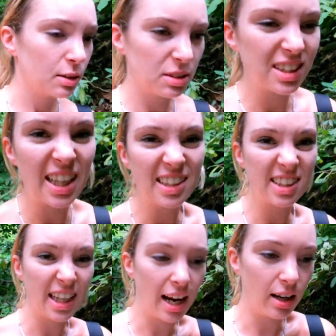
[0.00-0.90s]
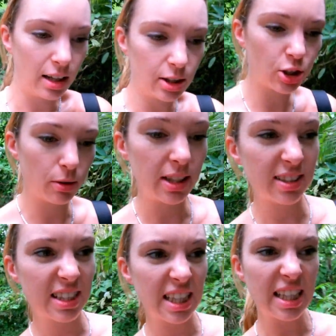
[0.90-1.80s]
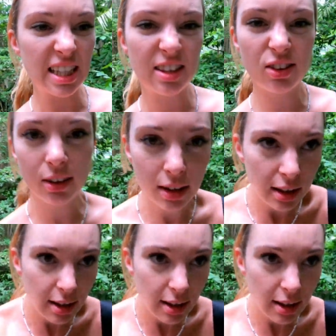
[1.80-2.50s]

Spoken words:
was hissing at her, showing its teeth.